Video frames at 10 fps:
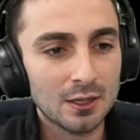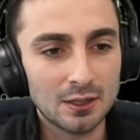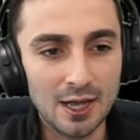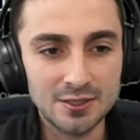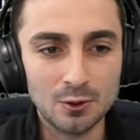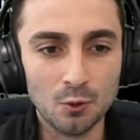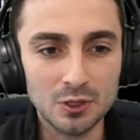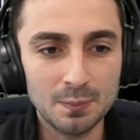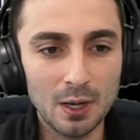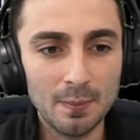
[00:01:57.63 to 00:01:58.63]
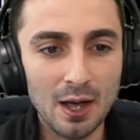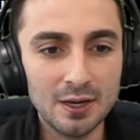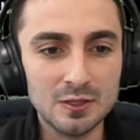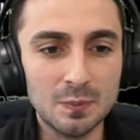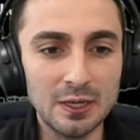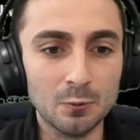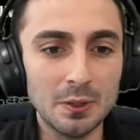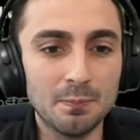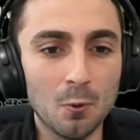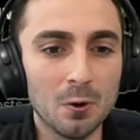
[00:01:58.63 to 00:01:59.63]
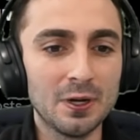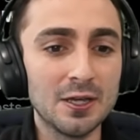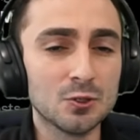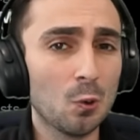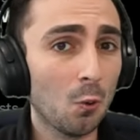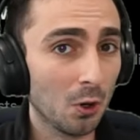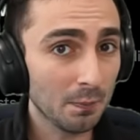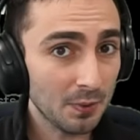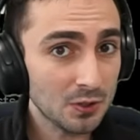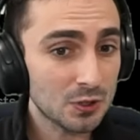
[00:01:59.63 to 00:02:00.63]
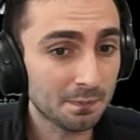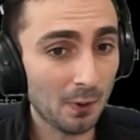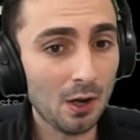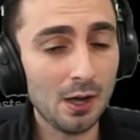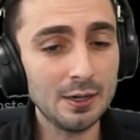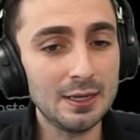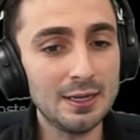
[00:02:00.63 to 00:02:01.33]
Classic Orespawn mod is being reborn as OrbisSpawn in